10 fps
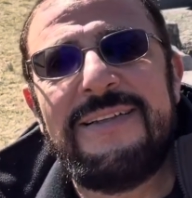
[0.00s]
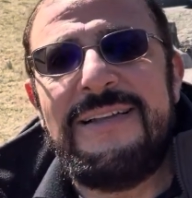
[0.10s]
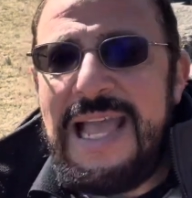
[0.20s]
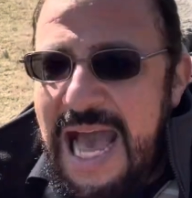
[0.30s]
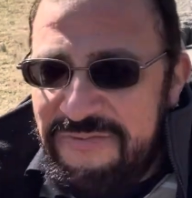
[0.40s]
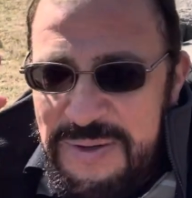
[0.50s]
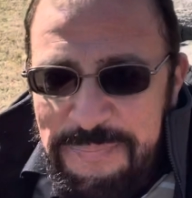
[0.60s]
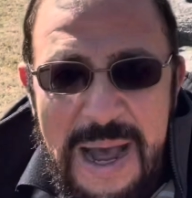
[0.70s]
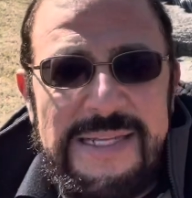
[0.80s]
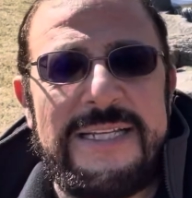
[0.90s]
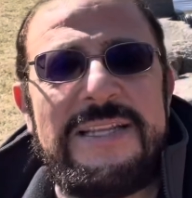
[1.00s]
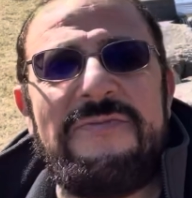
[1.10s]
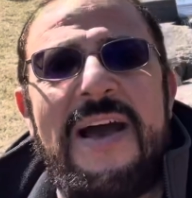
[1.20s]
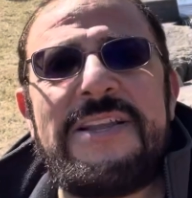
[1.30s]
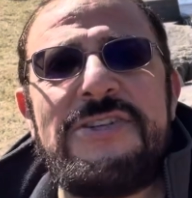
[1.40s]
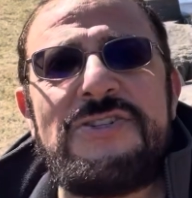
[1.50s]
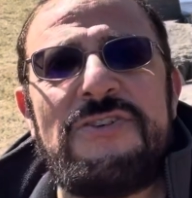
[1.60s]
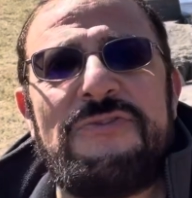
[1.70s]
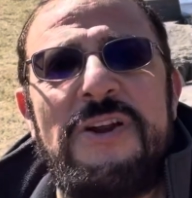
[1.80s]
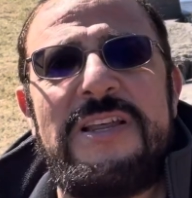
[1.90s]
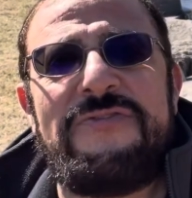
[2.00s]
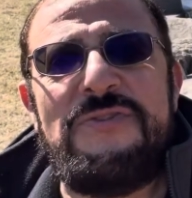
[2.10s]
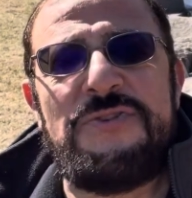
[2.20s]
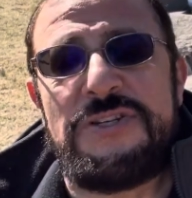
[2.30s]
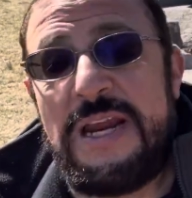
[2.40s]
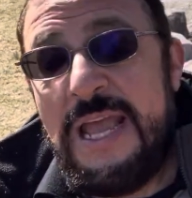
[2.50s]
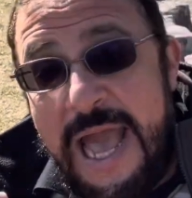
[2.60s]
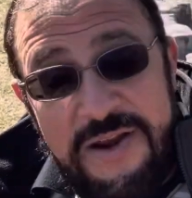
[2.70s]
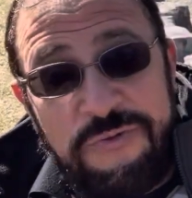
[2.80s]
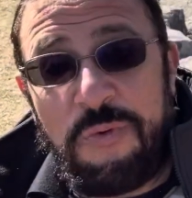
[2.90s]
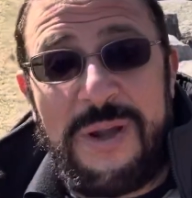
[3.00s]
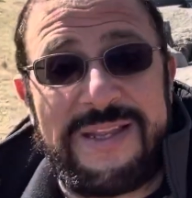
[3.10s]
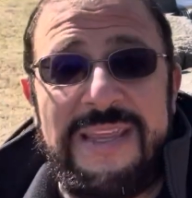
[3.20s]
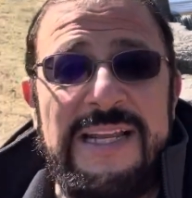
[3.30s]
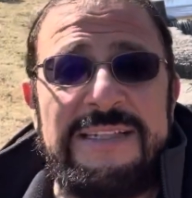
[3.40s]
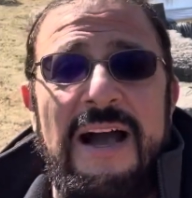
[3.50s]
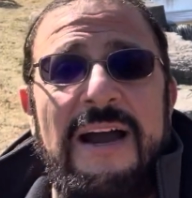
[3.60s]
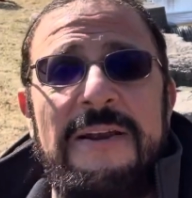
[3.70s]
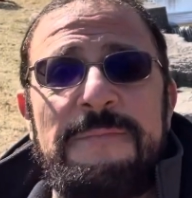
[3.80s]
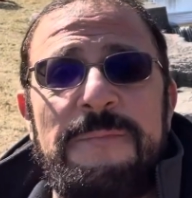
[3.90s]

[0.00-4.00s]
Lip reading: having positive attitude for the future and for what things are,